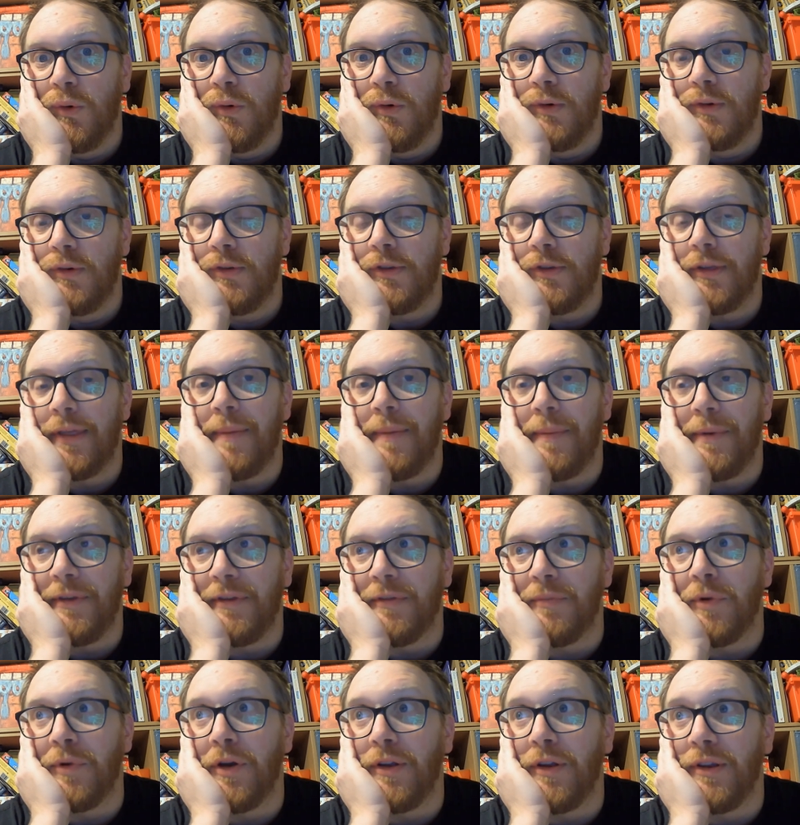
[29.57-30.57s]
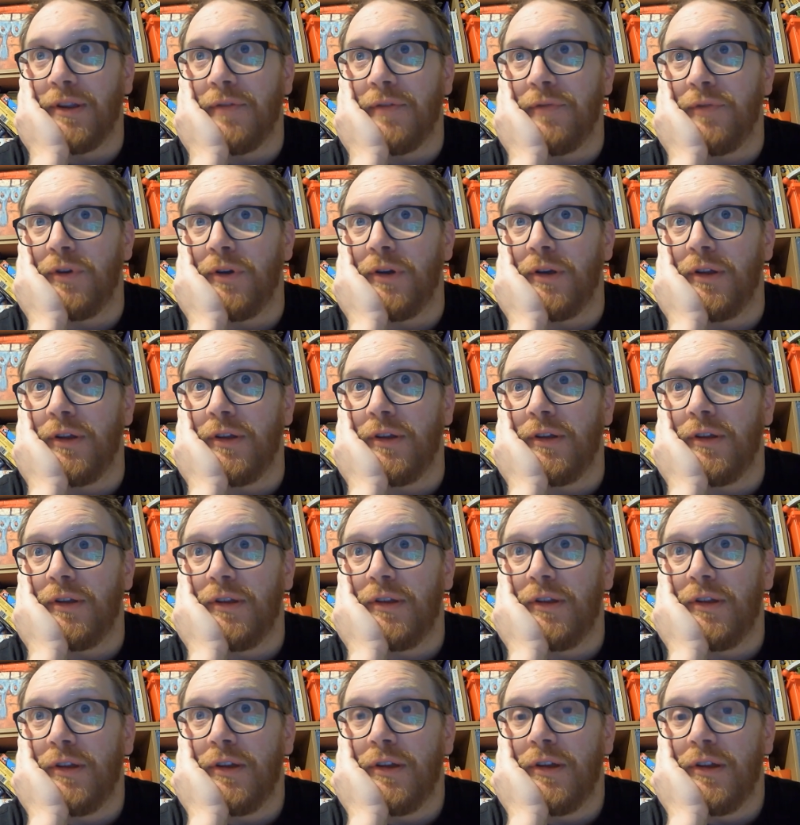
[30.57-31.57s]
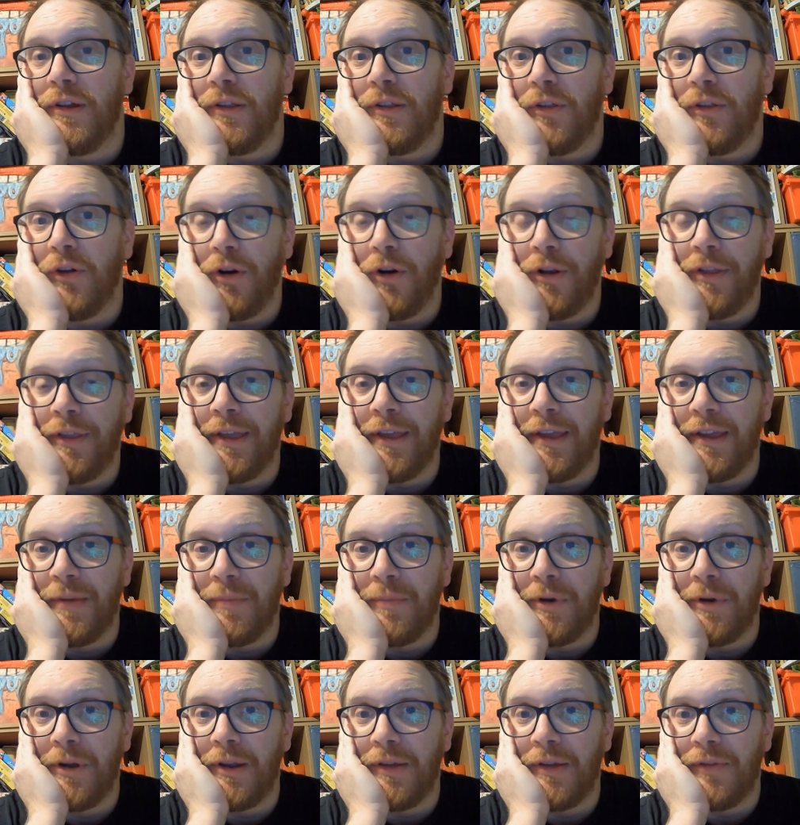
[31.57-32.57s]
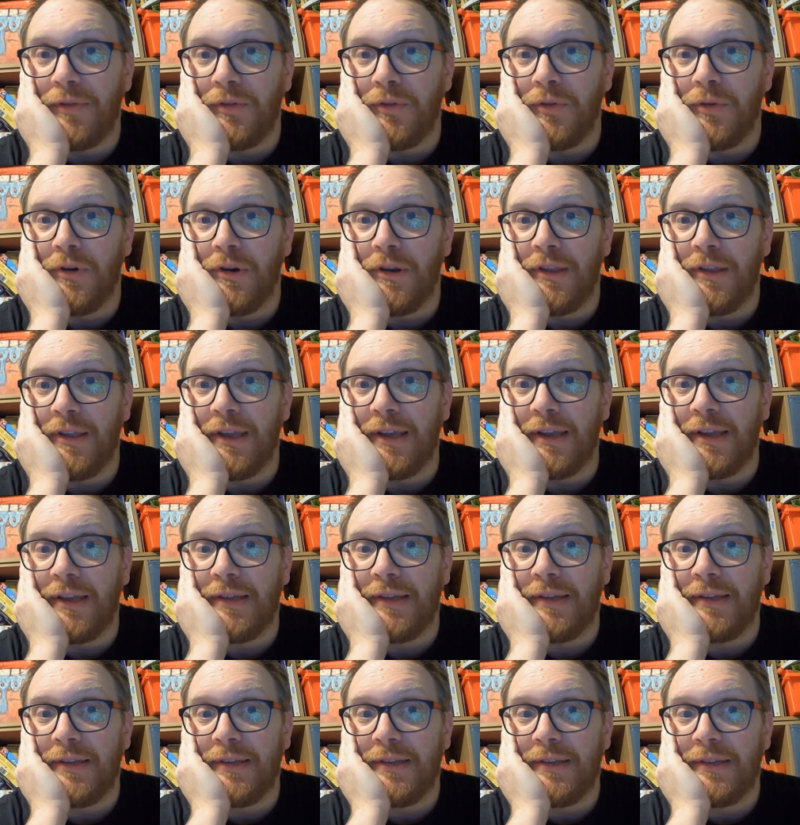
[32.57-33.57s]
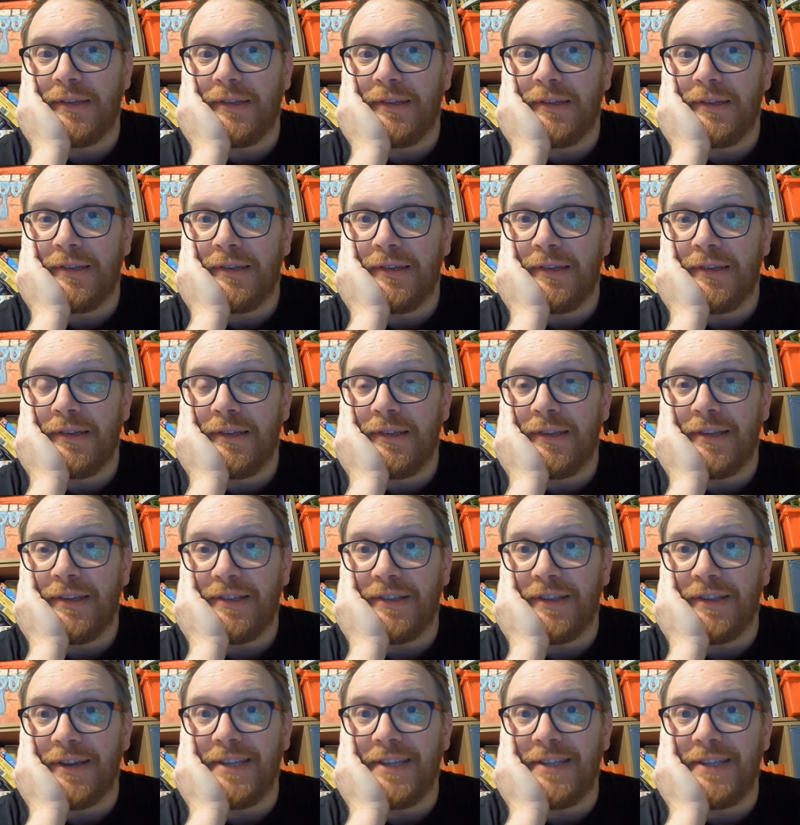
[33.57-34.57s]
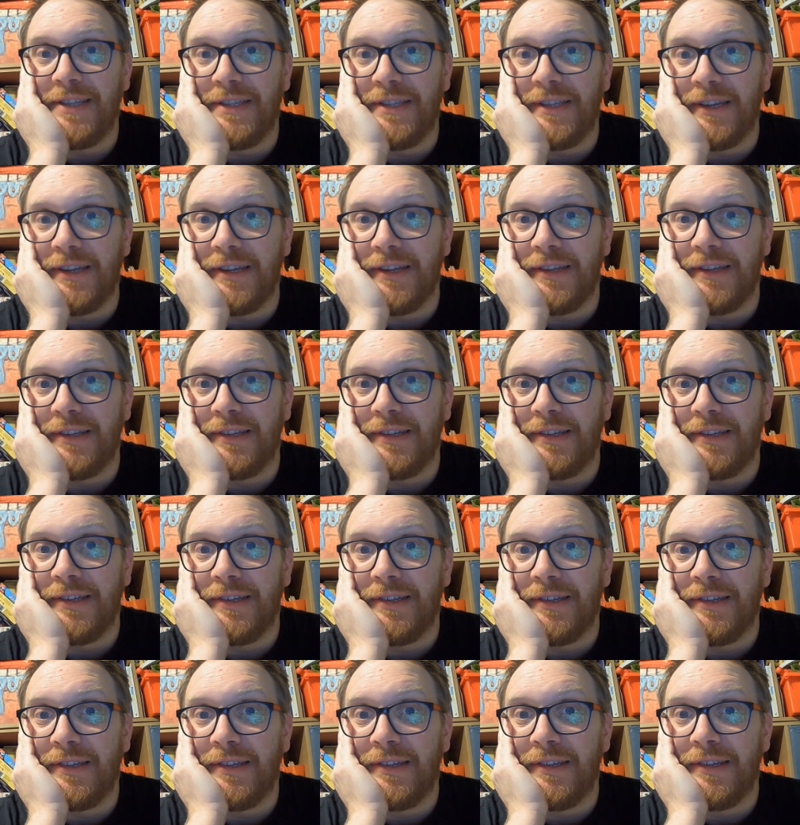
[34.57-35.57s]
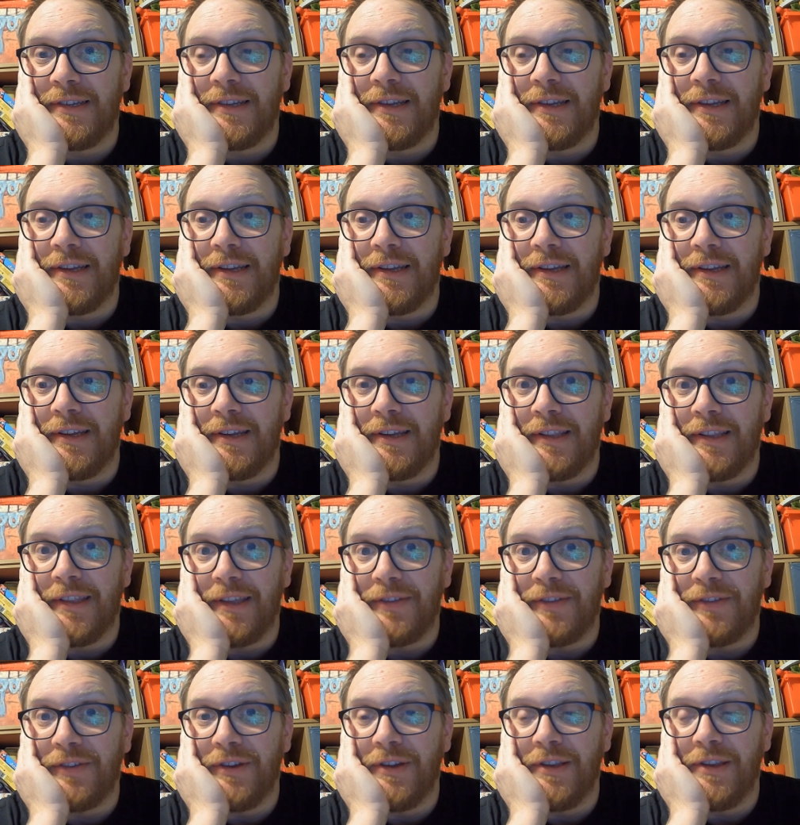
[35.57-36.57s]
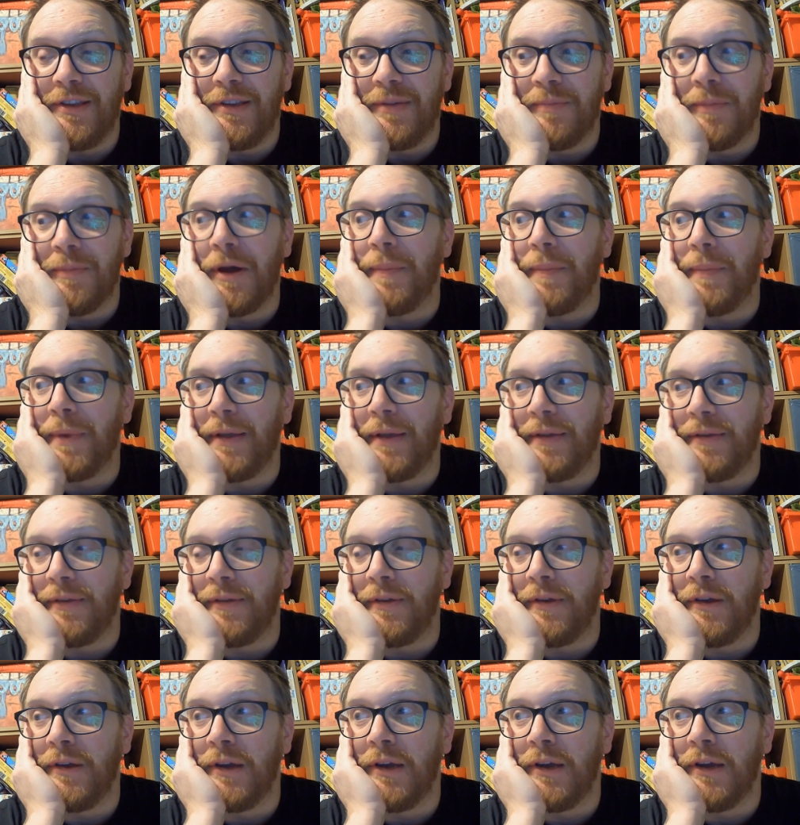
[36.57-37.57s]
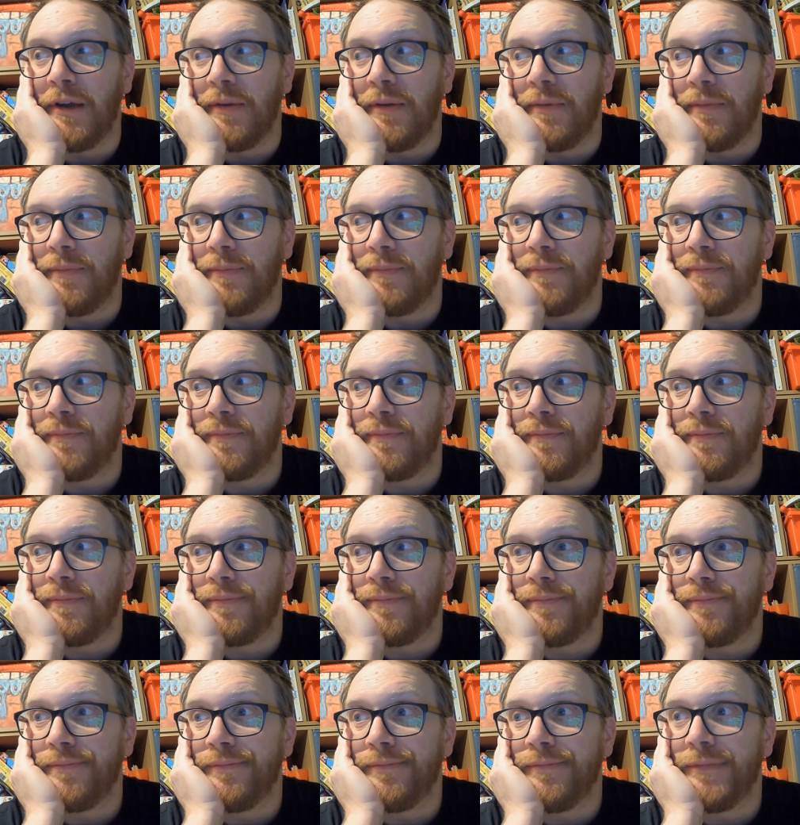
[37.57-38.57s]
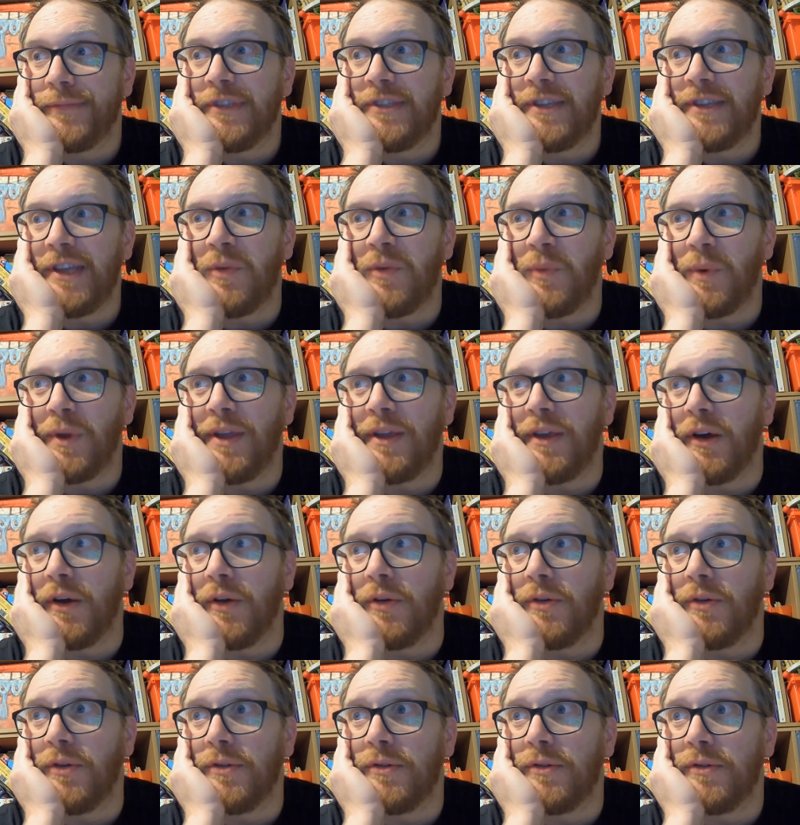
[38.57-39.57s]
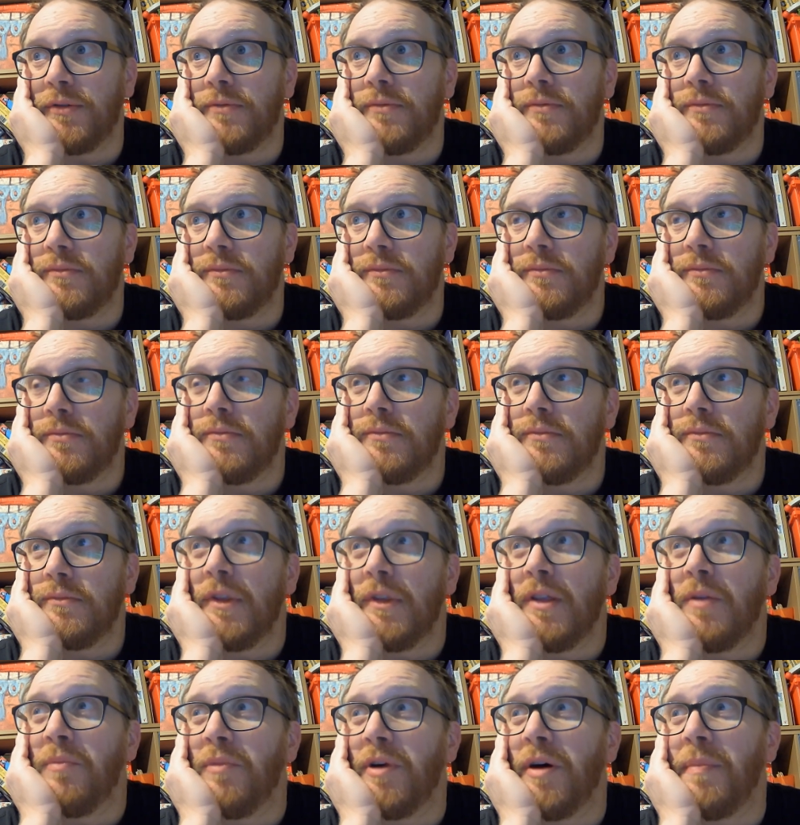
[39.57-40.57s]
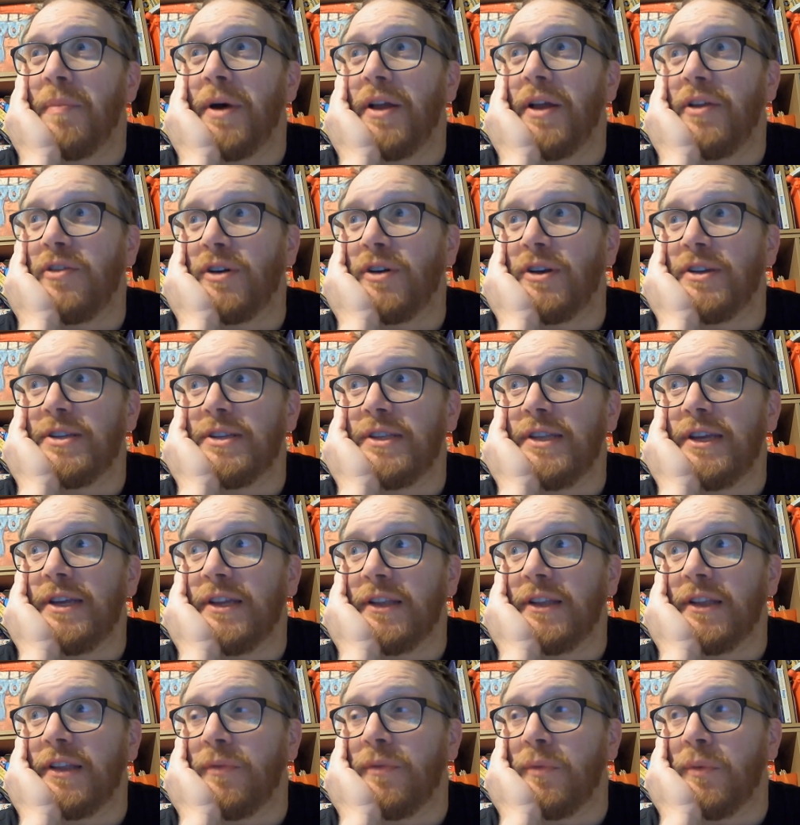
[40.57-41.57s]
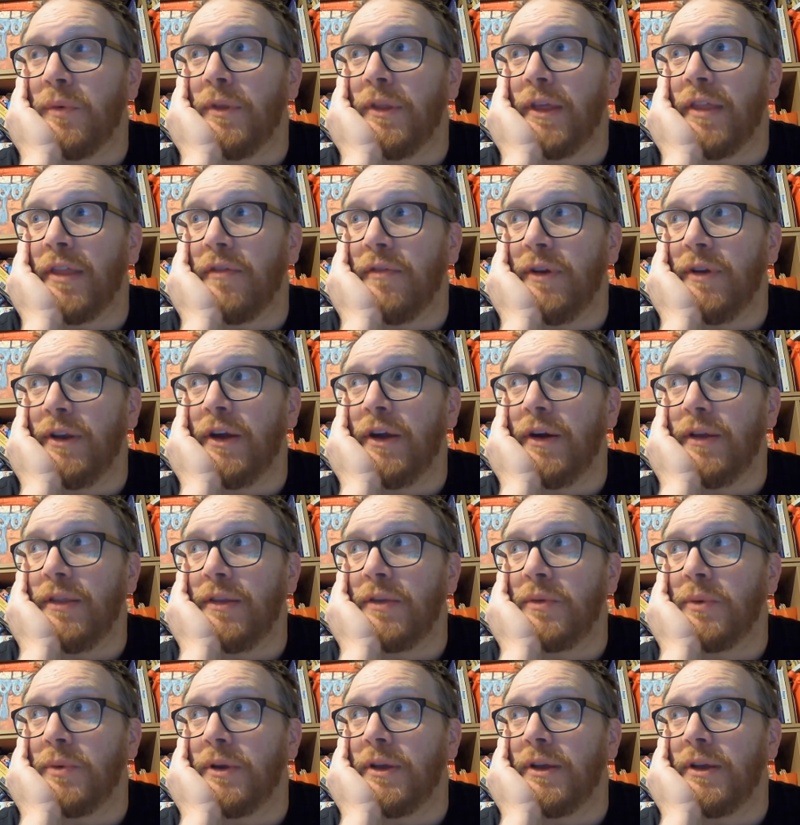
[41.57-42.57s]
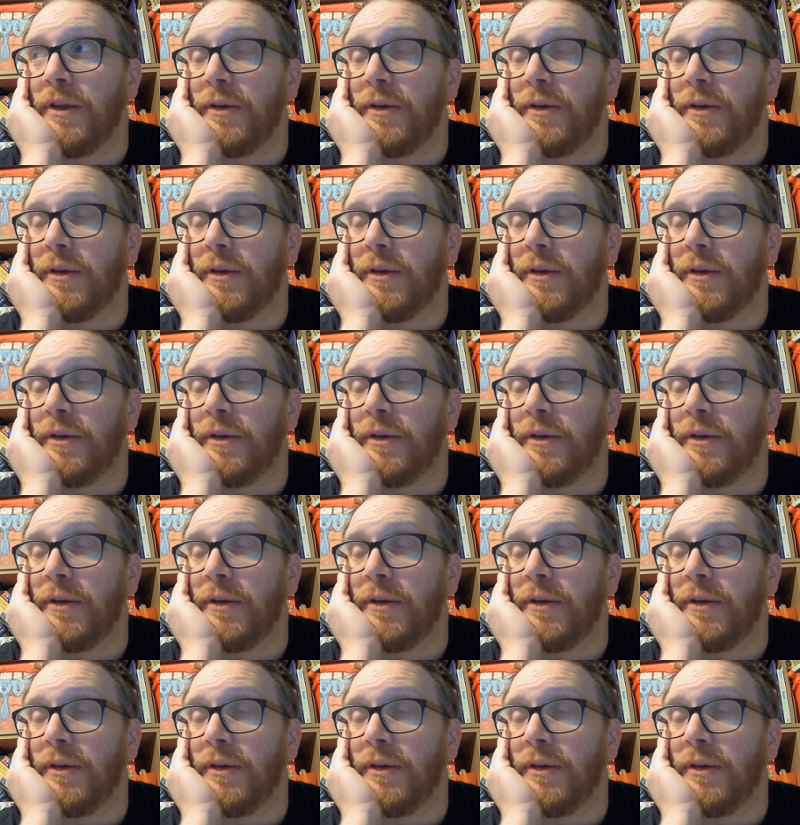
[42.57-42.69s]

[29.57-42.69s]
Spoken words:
So that means I've broken up for a holiday. Broken up for school holiday. That's nice, isn't it? That's good. Might be able to see how the week goes. I might try and sneak another video in this week.